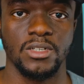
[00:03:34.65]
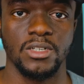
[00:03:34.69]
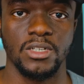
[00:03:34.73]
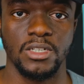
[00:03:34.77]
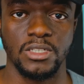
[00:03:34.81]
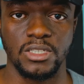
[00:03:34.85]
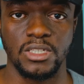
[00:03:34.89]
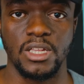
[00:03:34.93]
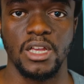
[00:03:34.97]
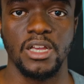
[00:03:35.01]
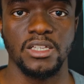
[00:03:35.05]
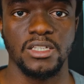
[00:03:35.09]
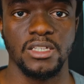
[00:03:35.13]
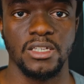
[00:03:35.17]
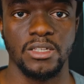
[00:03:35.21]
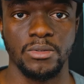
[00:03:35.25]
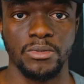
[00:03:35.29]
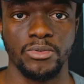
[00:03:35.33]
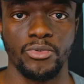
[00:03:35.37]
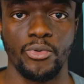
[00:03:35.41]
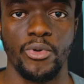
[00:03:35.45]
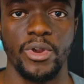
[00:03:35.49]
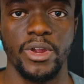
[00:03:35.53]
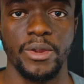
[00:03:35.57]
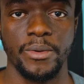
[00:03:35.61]
It stays in
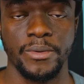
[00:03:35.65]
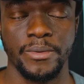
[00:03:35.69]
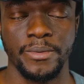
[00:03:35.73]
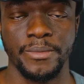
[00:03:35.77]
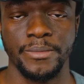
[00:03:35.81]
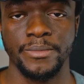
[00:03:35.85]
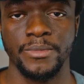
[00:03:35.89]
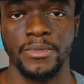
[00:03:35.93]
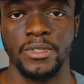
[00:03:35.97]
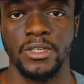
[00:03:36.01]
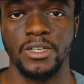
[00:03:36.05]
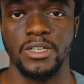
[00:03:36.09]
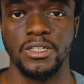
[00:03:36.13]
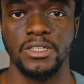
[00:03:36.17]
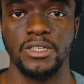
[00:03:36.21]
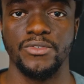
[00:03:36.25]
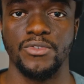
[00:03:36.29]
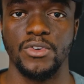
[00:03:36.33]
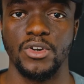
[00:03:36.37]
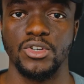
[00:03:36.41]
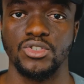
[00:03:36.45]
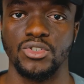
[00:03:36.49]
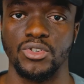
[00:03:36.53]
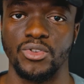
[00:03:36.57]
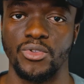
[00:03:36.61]
the
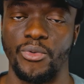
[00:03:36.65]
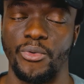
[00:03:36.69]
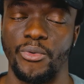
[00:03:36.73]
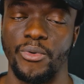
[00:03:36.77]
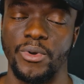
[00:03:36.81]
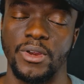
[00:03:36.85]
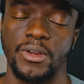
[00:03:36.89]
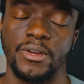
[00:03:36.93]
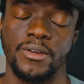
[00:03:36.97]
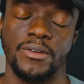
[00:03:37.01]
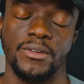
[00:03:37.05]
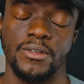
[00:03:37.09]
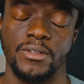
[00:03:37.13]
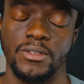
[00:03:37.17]
version 3.